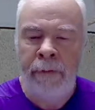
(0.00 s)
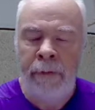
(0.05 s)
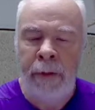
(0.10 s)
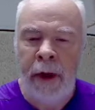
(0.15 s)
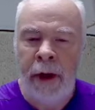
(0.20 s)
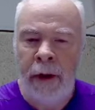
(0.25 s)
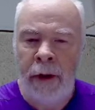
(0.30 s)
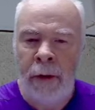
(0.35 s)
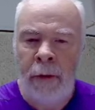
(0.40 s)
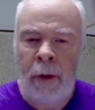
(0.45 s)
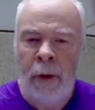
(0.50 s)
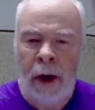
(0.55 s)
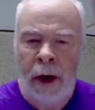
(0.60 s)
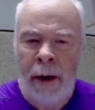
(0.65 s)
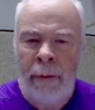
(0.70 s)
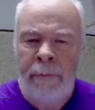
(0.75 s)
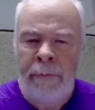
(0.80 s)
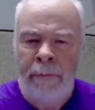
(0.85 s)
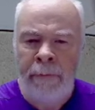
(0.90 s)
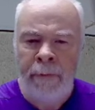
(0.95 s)
end of the
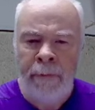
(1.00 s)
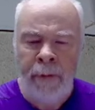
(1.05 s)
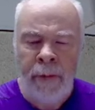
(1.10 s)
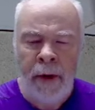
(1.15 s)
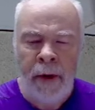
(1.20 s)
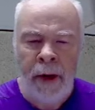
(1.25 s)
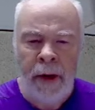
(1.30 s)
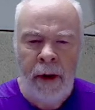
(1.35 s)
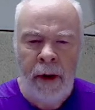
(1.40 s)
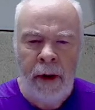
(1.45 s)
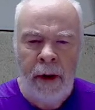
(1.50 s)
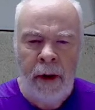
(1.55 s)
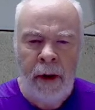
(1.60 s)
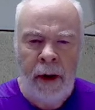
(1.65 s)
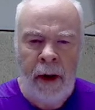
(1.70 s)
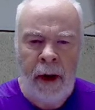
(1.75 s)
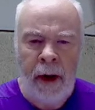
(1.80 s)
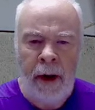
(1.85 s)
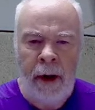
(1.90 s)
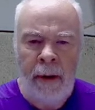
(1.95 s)
wire,
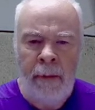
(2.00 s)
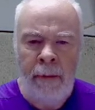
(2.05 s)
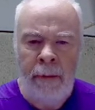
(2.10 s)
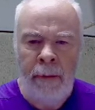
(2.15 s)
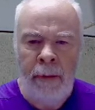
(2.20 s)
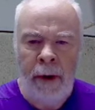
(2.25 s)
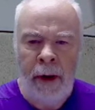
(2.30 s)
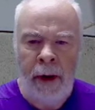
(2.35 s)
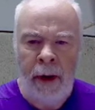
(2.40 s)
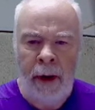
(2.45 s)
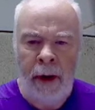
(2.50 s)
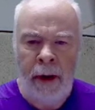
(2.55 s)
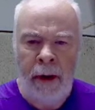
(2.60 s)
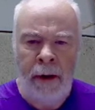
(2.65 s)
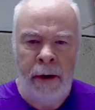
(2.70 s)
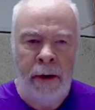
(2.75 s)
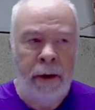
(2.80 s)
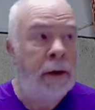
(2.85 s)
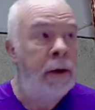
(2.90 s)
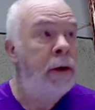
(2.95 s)

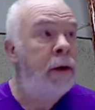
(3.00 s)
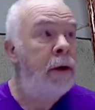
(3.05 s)
and